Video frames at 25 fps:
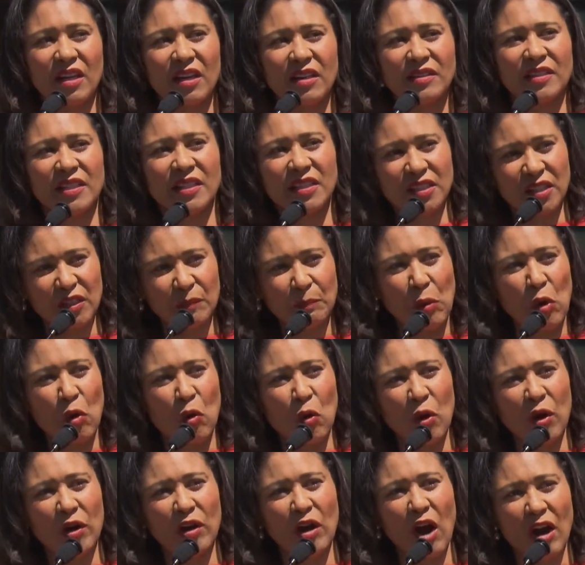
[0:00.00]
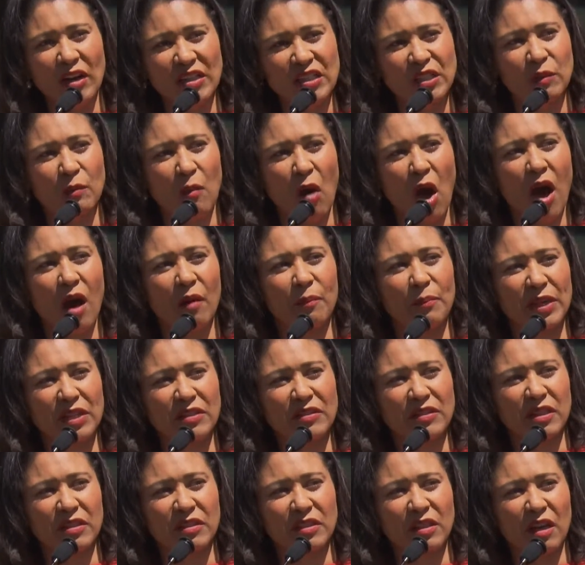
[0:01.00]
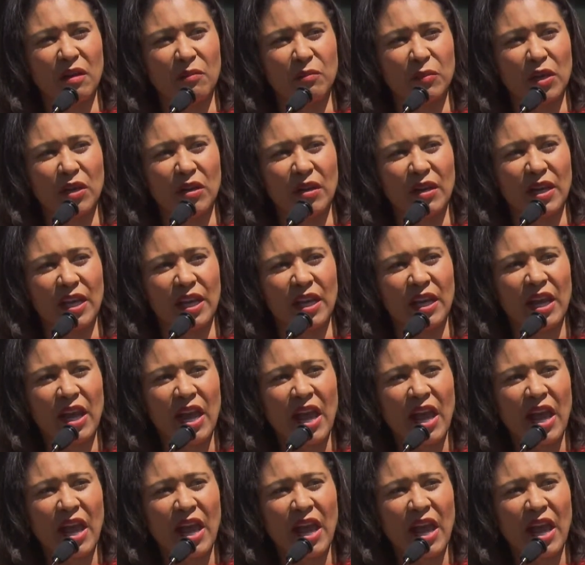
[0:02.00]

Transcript: to support our small business community,